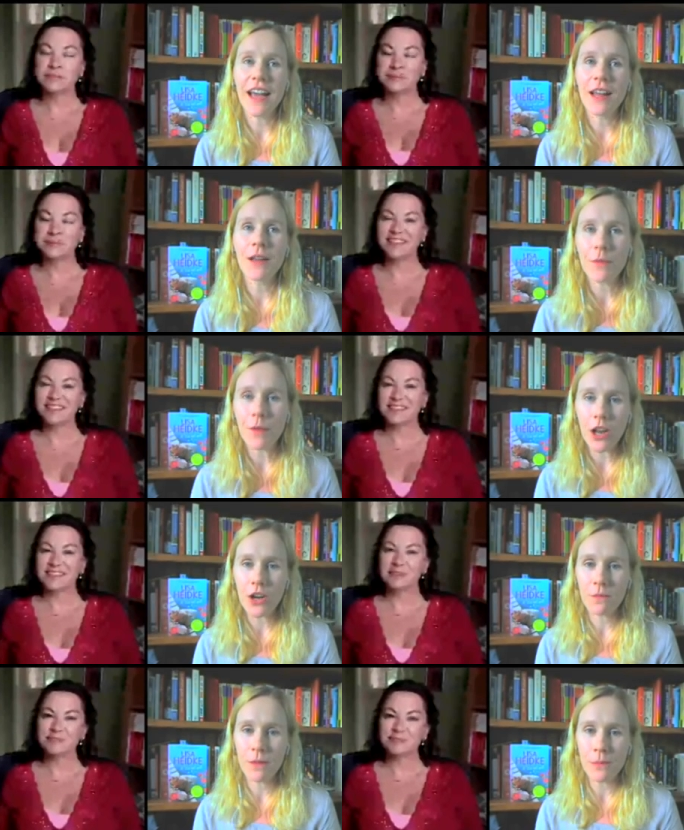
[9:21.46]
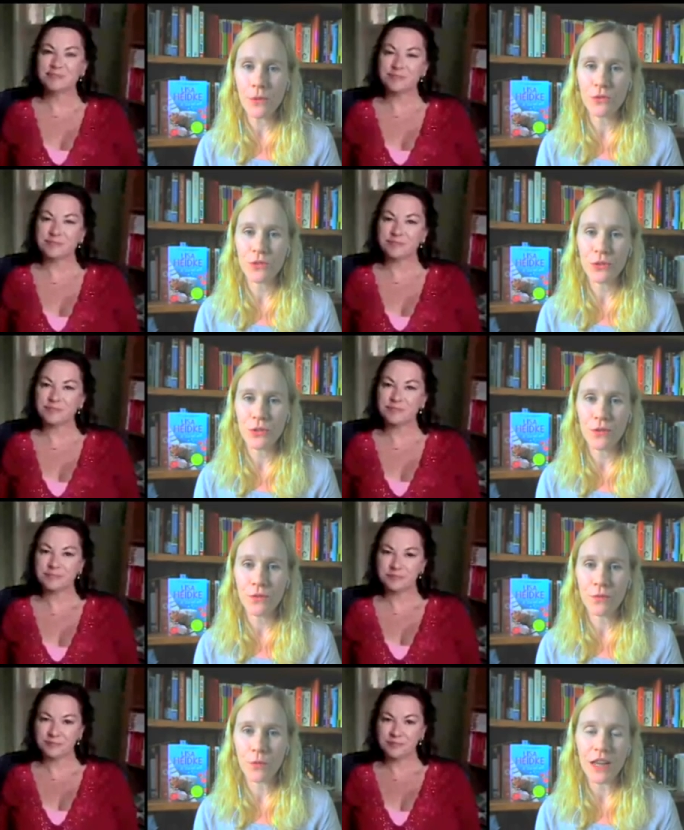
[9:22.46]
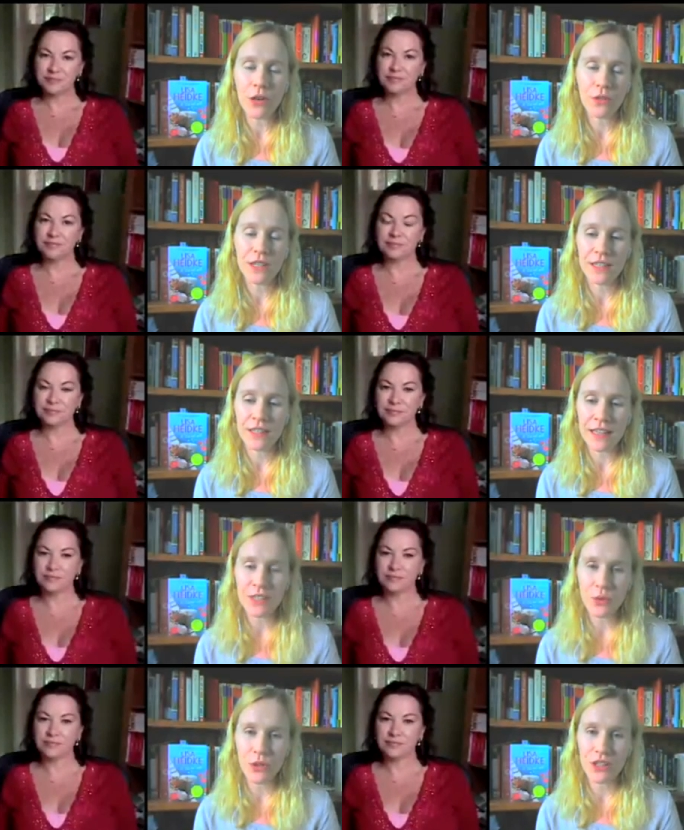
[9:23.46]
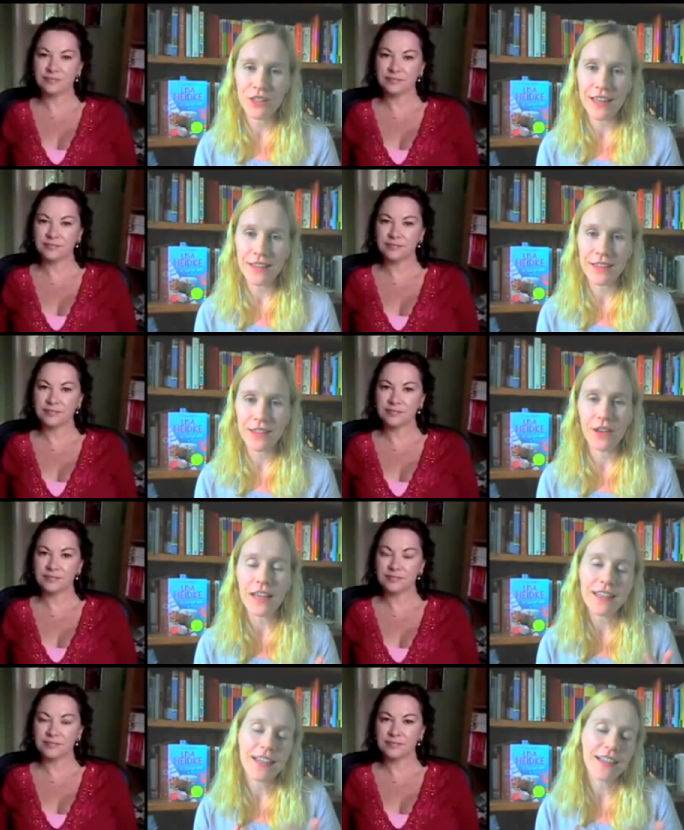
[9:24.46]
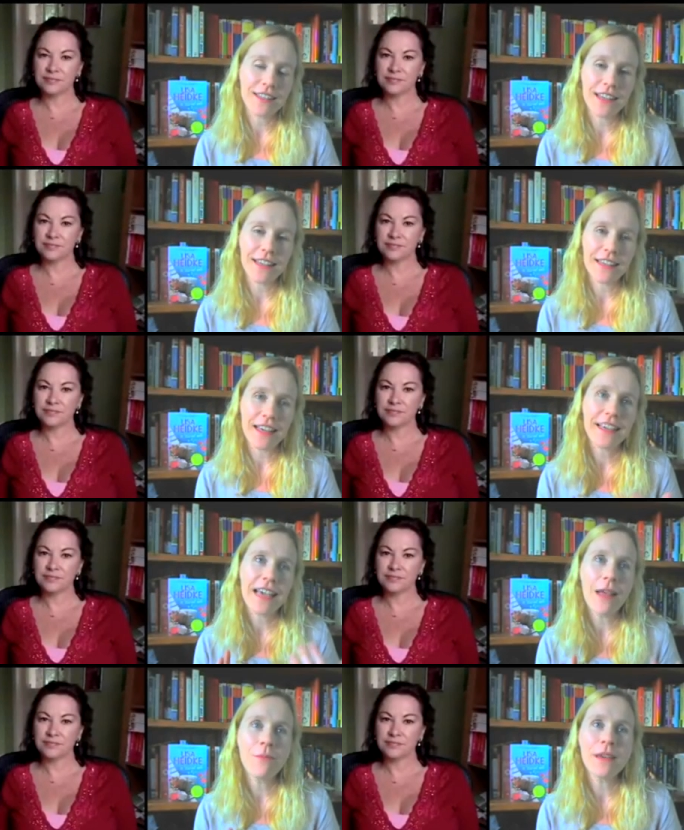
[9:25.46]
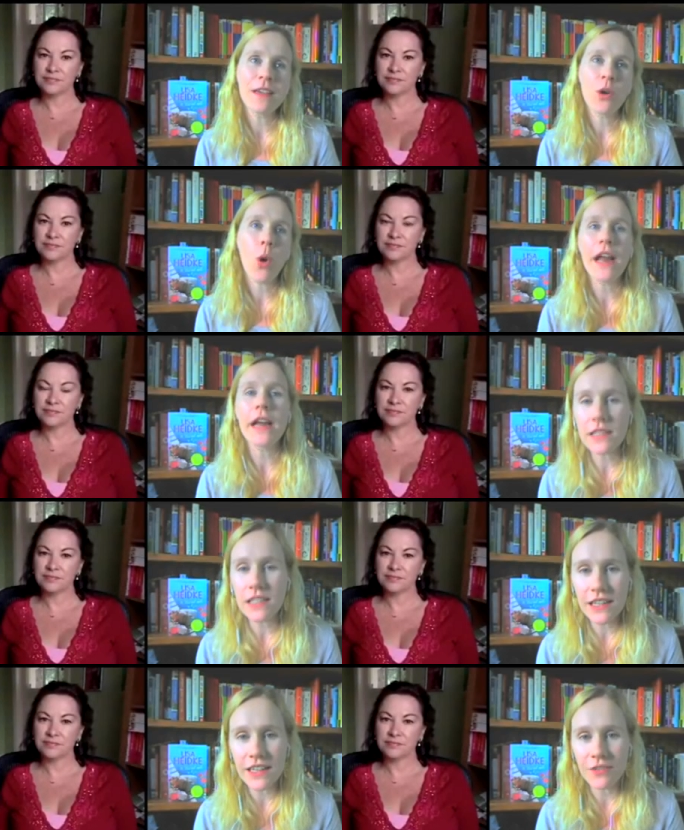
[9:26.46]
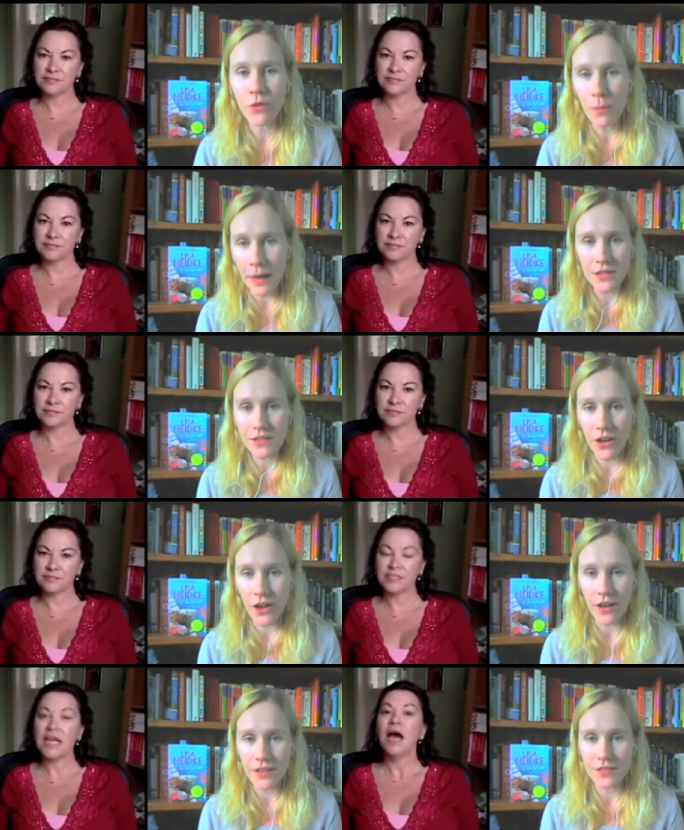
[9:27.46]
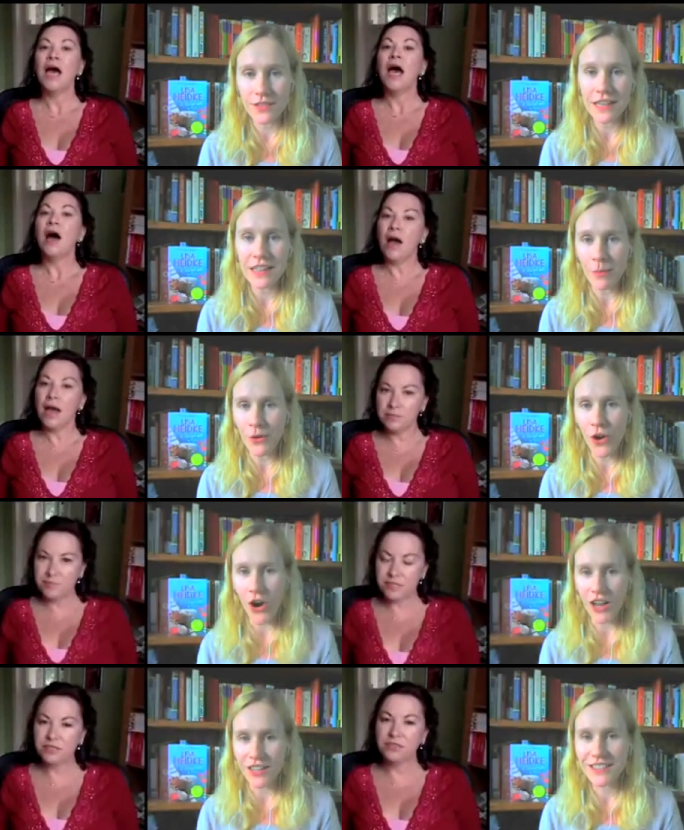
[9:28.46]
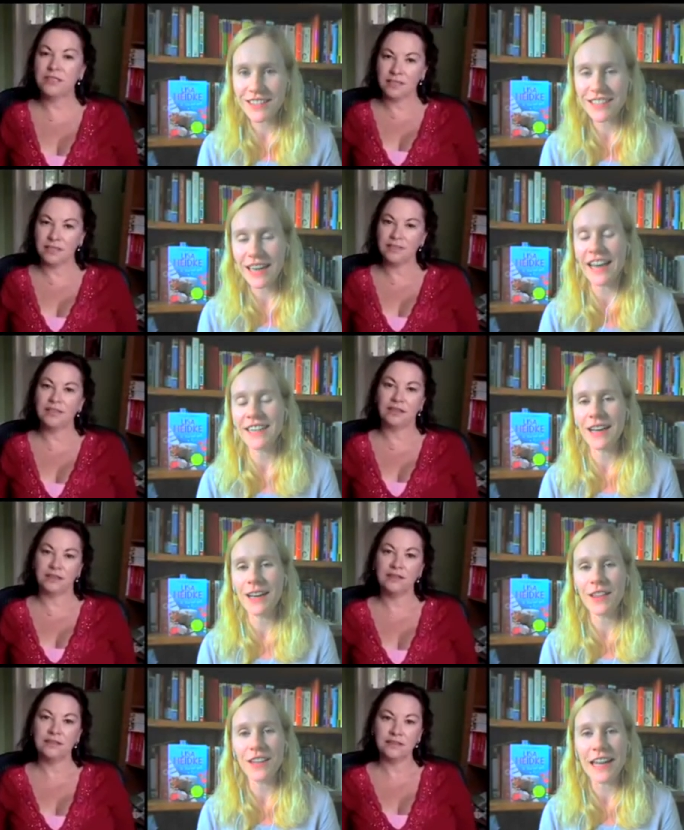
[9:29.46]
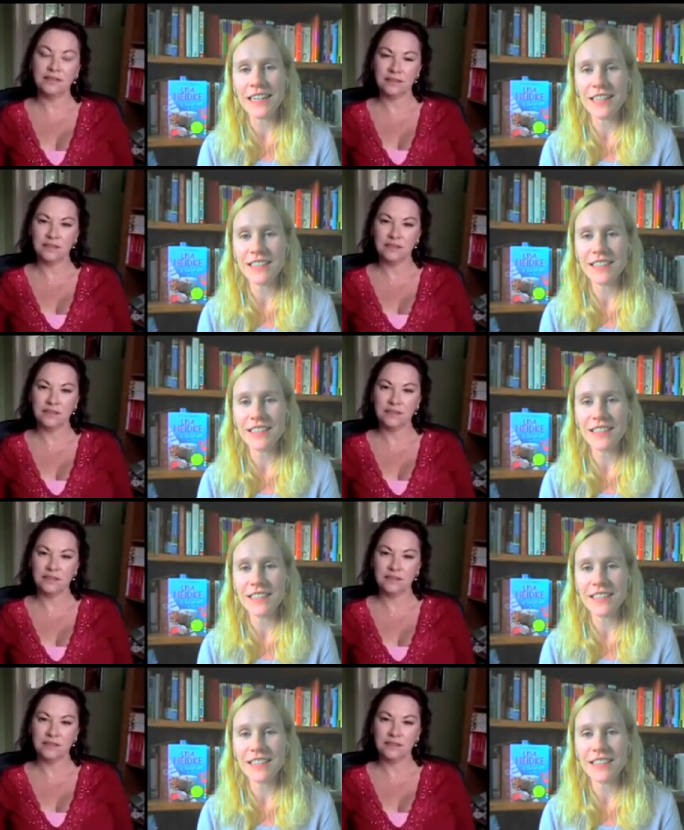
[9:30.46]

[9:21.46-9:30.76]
Speaker 1: and, and, a lot of people sort of when they're looking into it, they it, it, it can be quite easily romanticized and glamorized, yeah. and at the end of the